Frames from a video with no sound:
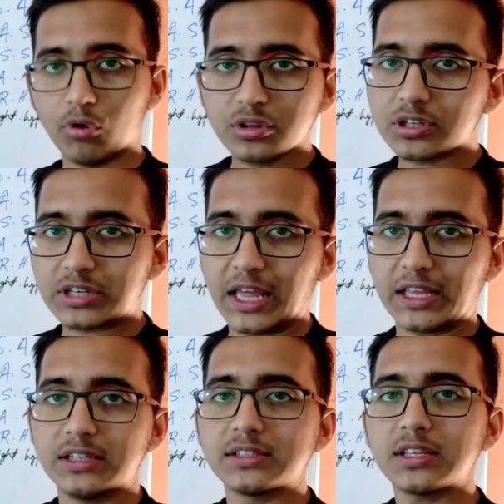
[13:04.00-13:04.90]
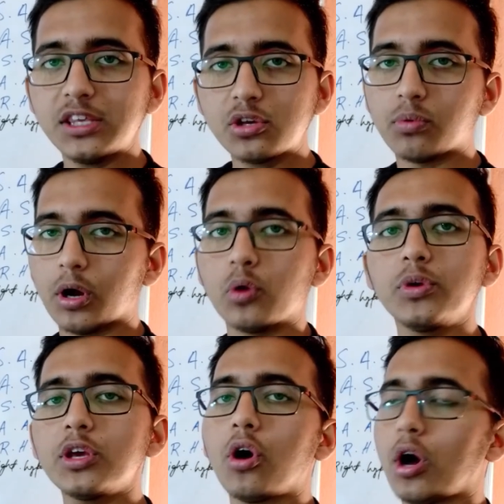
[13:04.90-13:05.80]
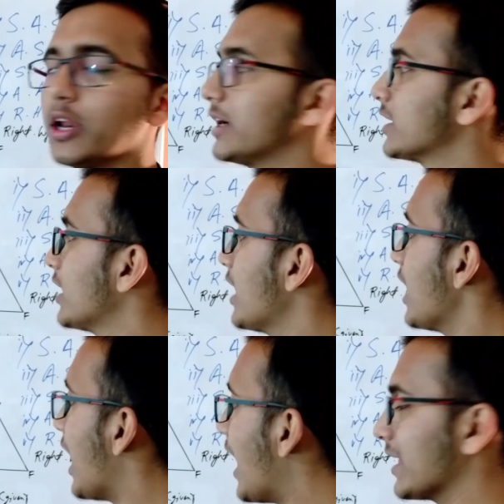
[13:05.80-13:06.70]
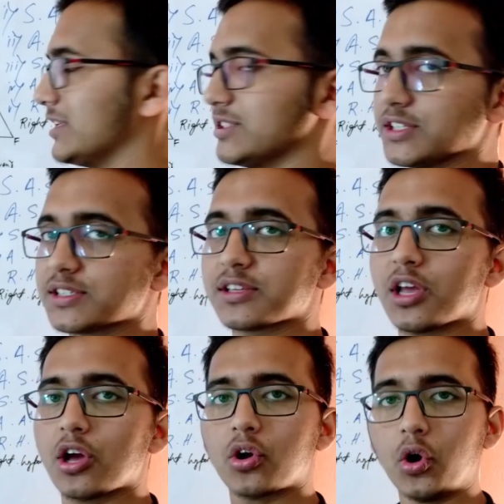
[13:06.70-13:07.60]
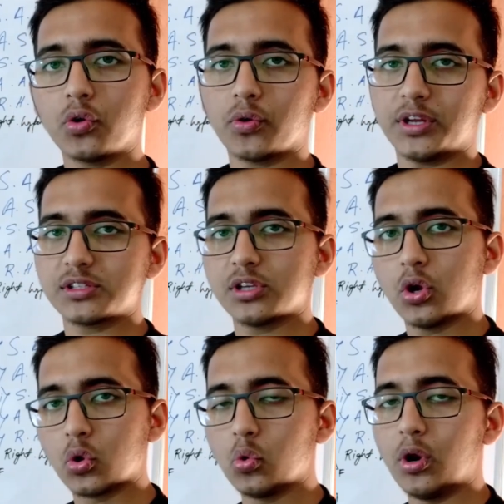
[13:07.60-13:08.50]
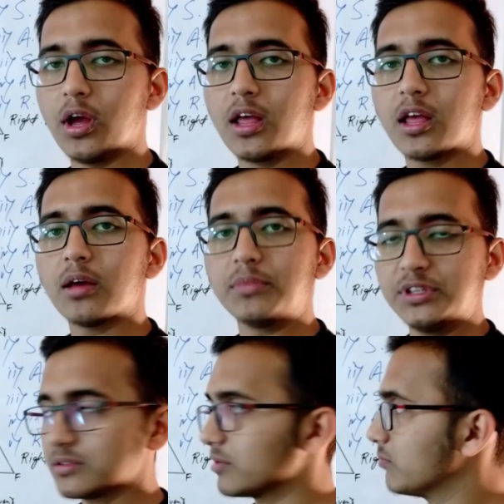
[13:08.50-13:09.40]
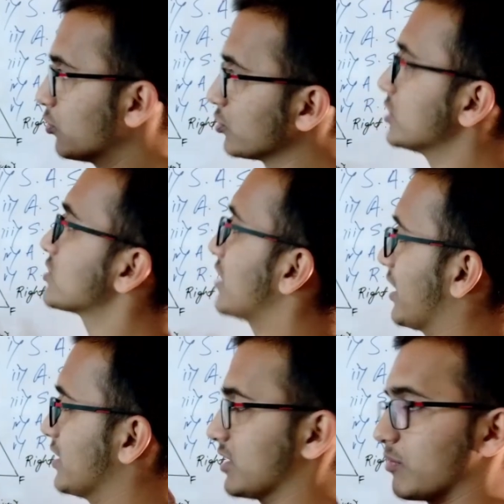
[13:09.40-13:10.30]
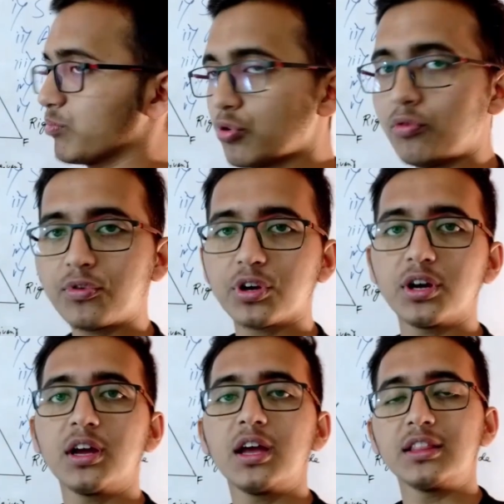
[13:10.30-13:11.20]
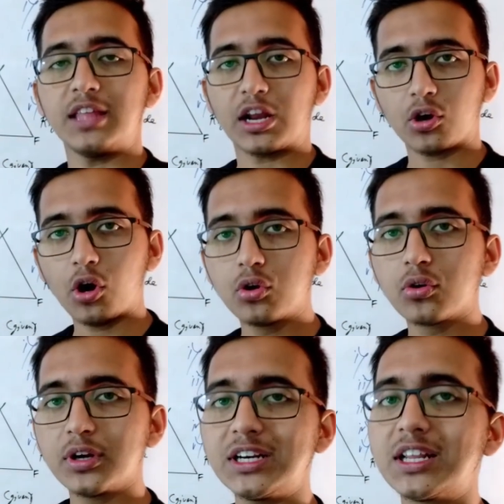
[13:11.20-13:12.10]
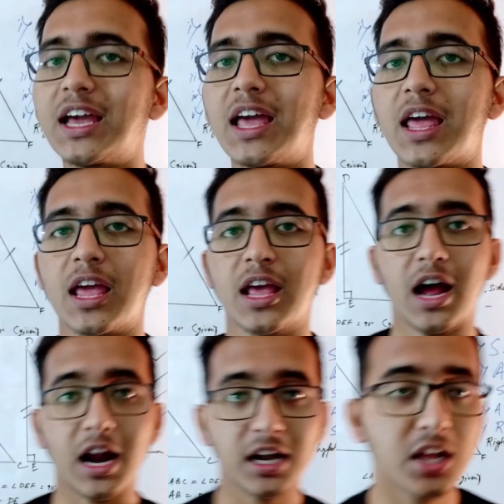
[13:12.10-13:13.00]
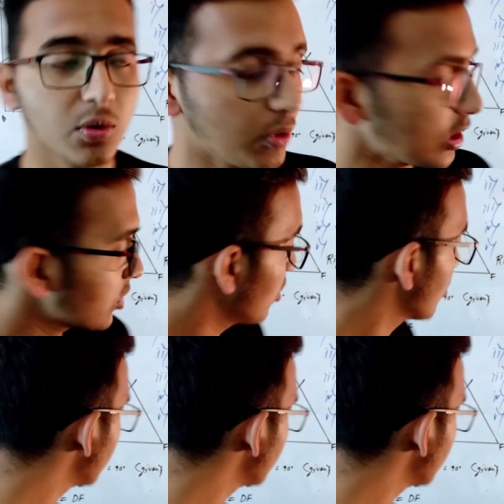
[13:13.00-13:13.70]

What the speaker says: the triangles equal, we call it RHS congruence rule. Means both these triangles are proved, they are congruent. Under what congruence